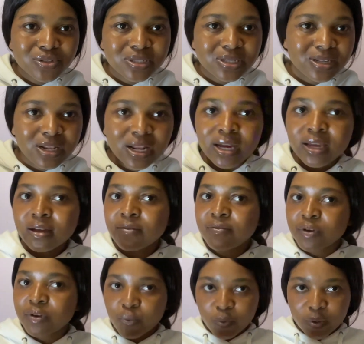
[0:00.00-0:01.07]
to see if
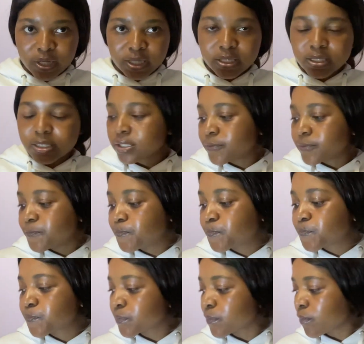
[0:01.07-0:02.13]
it works.
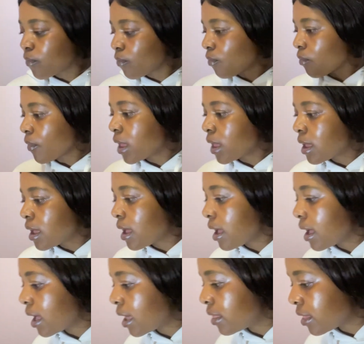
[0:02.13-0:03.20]

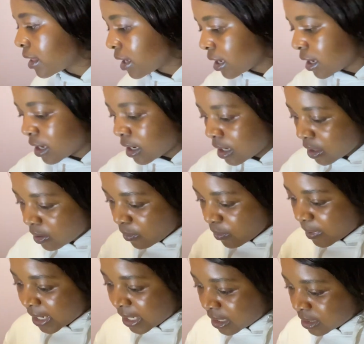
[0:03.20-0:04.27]
And then
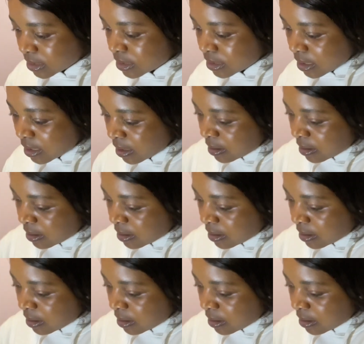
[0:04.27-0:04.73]
what else?